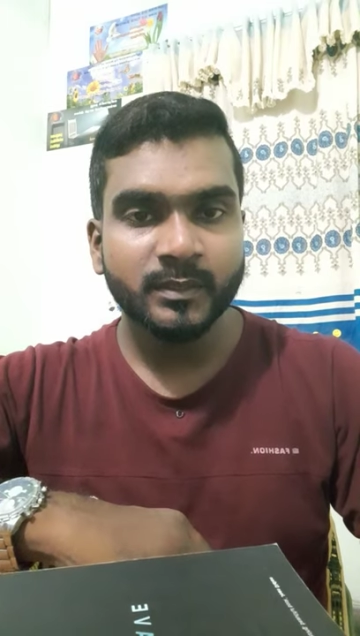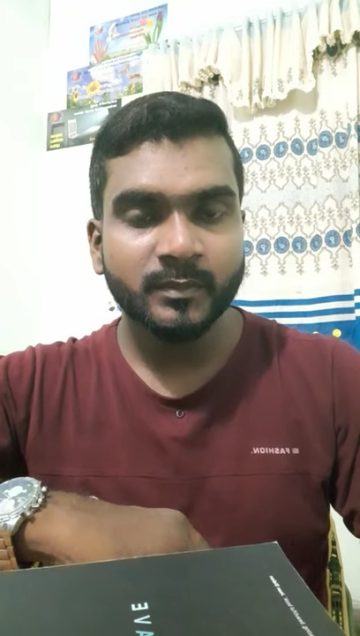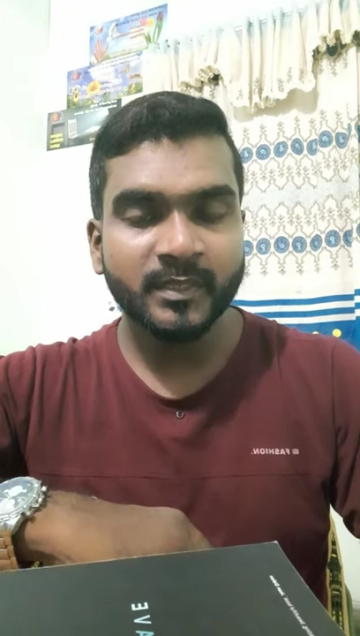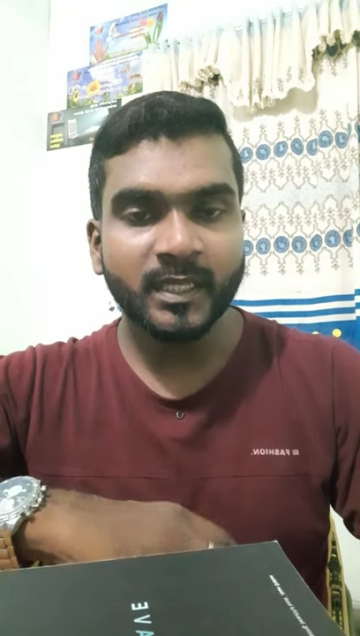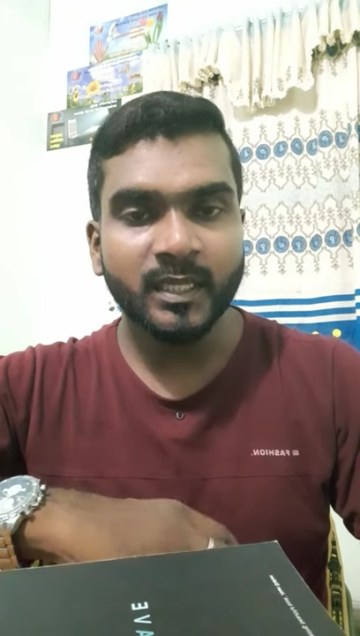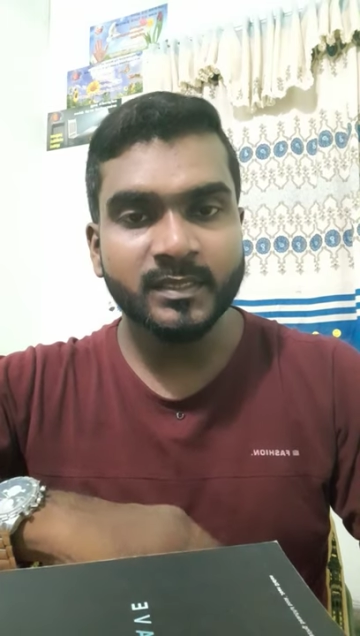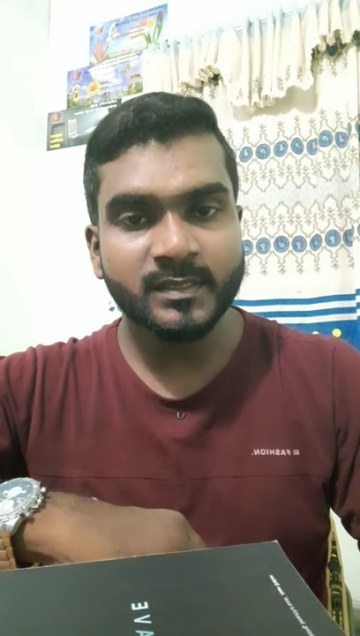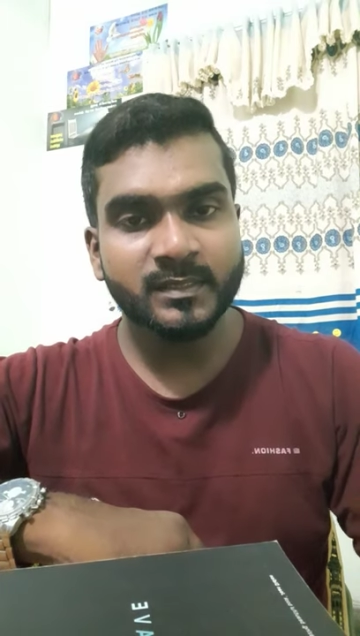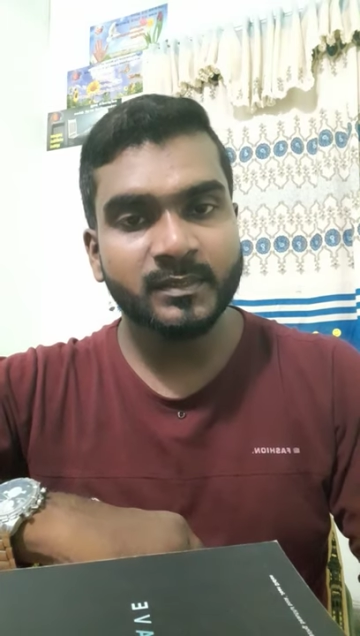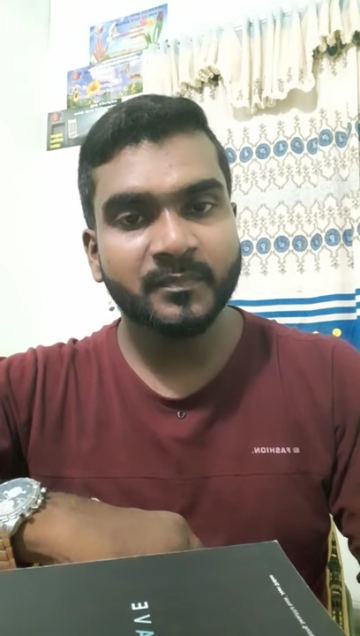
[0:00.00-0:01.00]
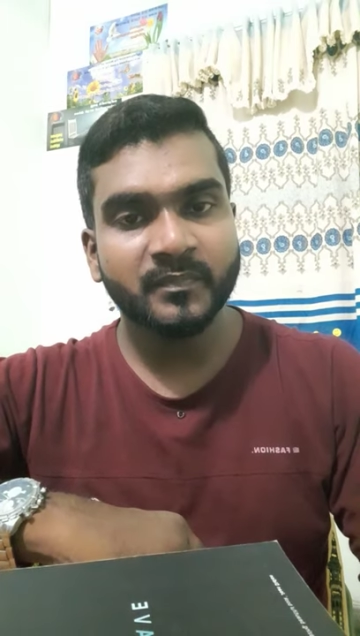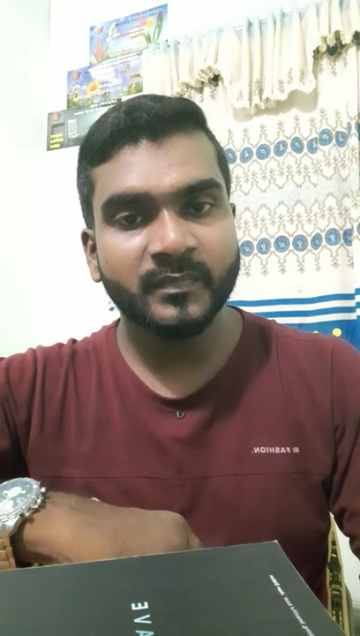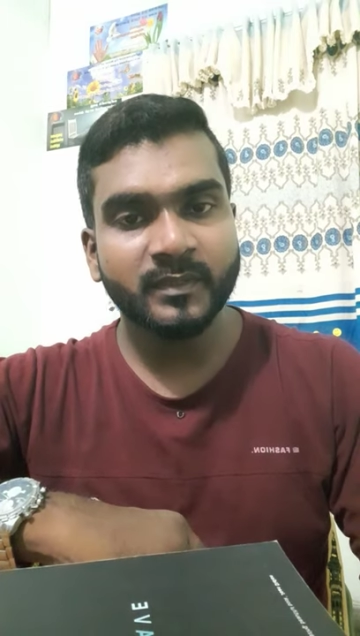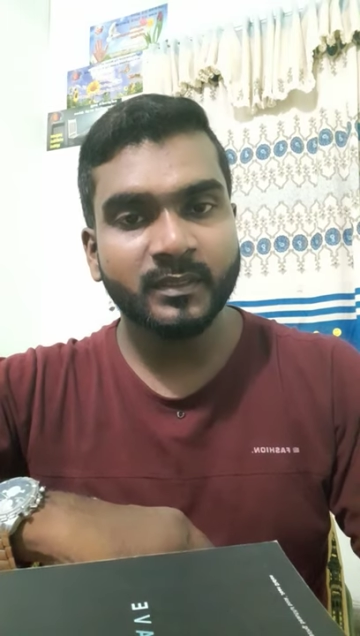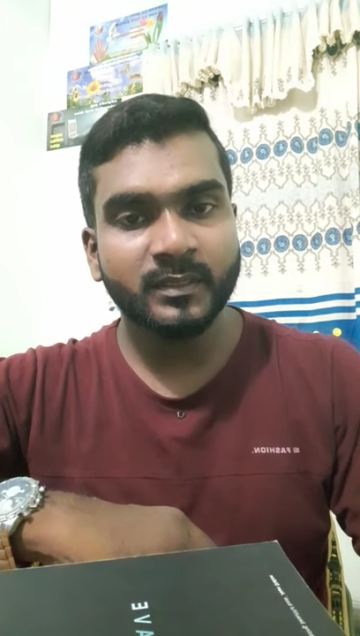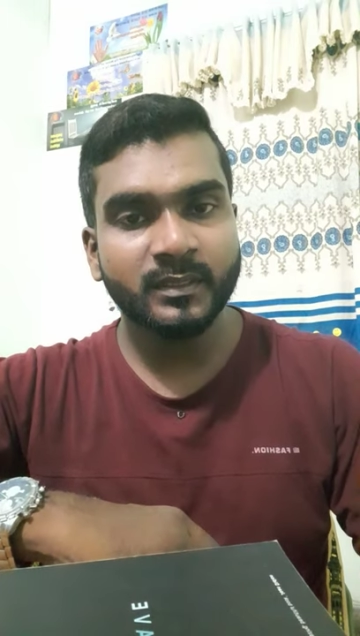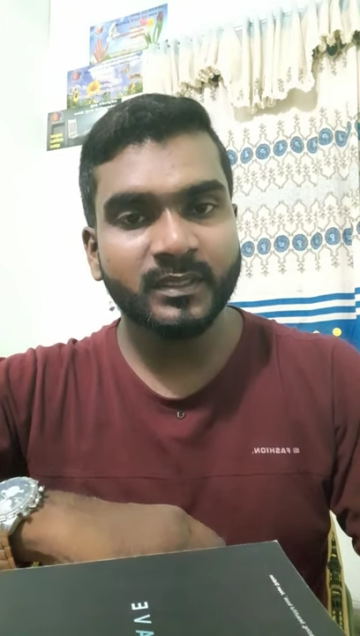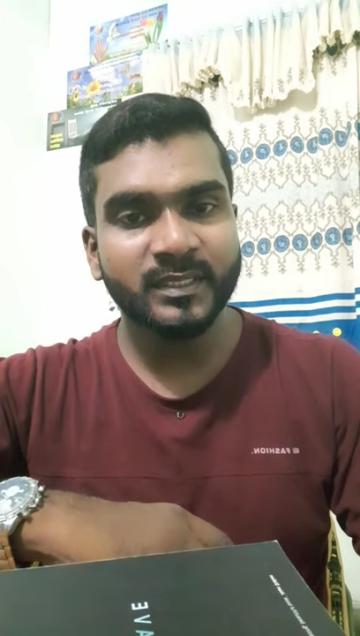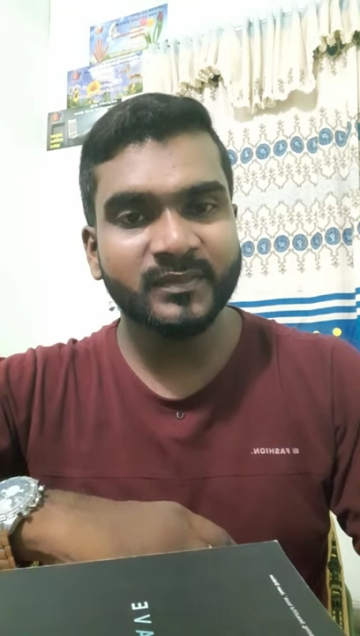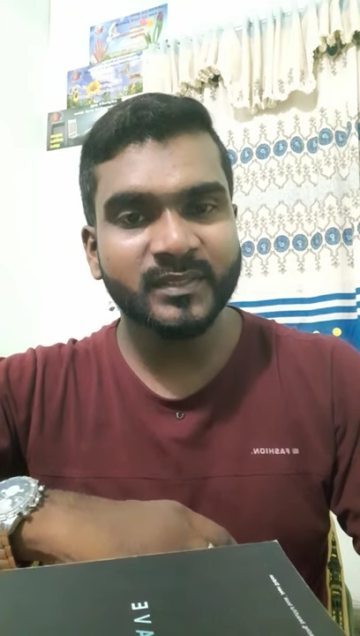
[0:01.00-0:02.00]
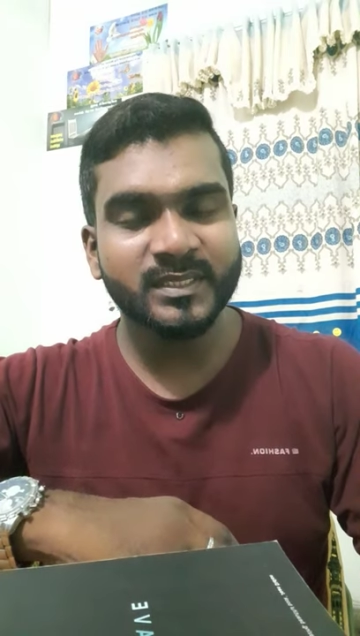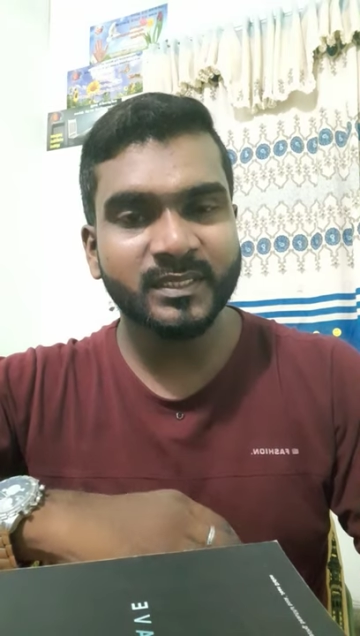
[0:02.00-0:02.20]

because it was